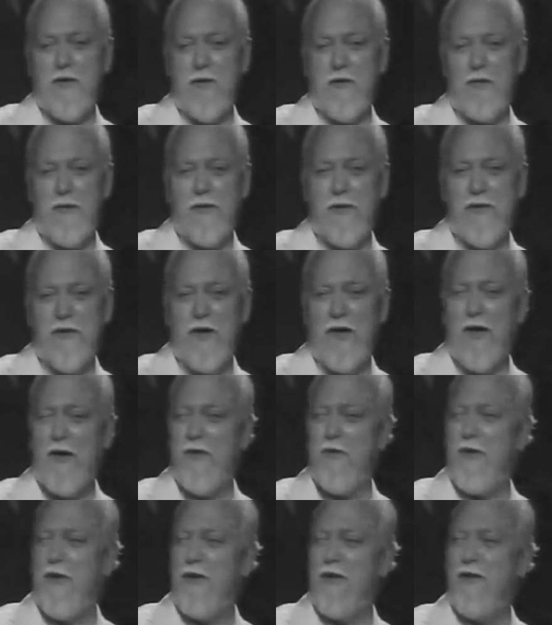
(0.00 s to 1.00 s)
the most
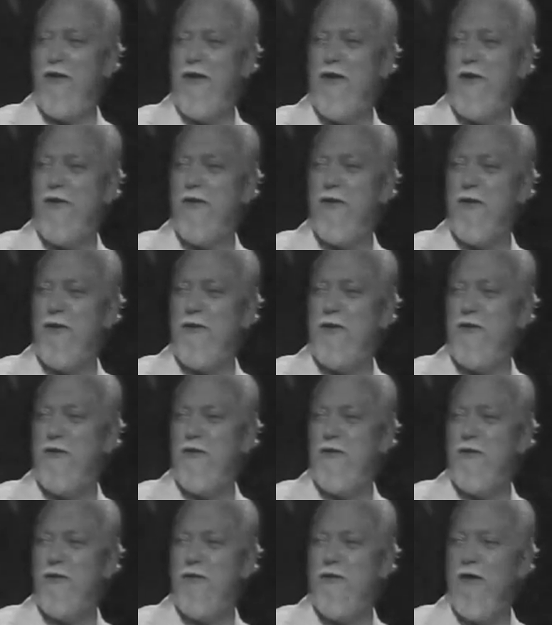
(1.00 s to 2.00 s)
decorated hero
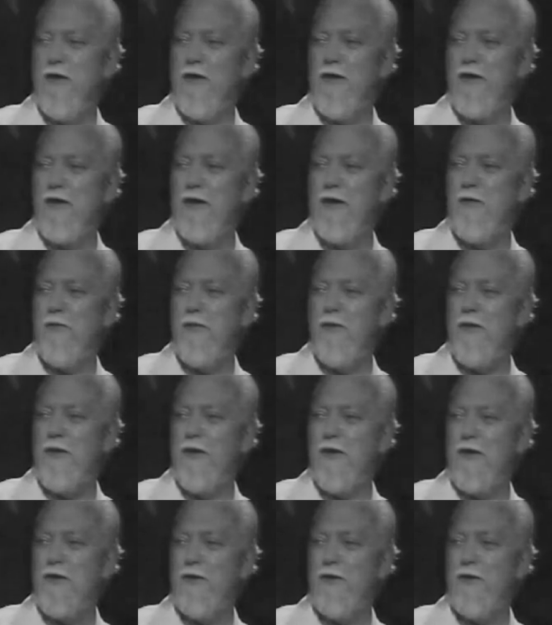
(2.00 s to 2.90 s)
of the Vietnam War,